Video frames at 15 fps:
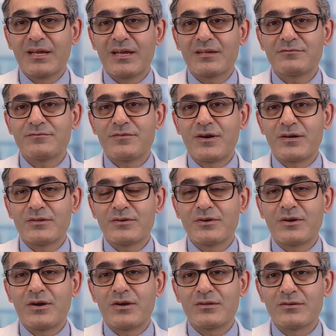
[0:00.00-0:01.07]
and follow
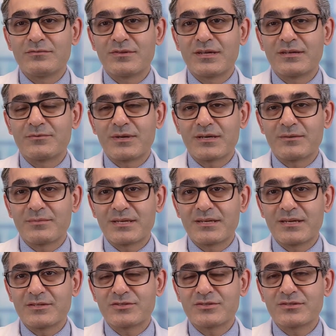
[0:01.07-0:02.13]
all of their
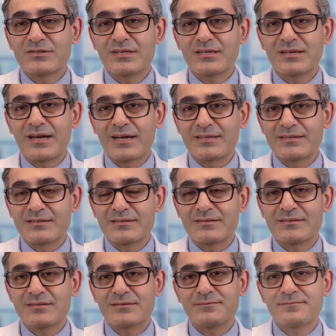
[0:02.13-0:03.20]
recommendations and guidance.